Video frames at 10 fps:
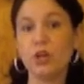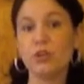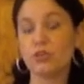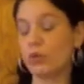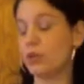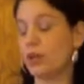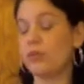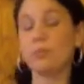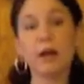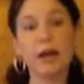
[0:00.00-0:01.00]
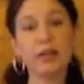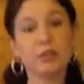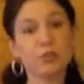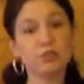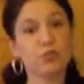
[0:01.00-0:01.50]
So you can either buy it
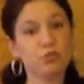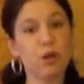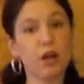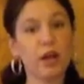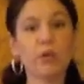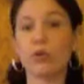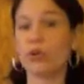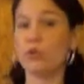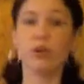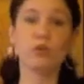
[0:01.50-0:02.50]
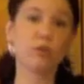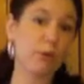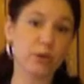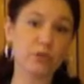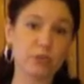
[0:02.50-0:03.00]
loose and dry, or you can grow
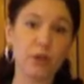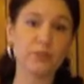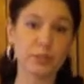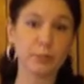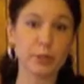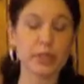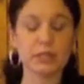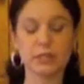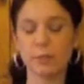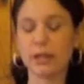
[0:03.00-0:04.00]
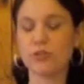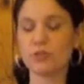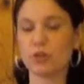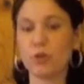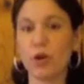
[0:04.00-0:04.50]
it yourself. It's a pretty easy plant
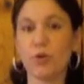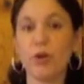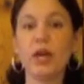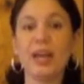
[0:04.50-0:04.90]
to grow.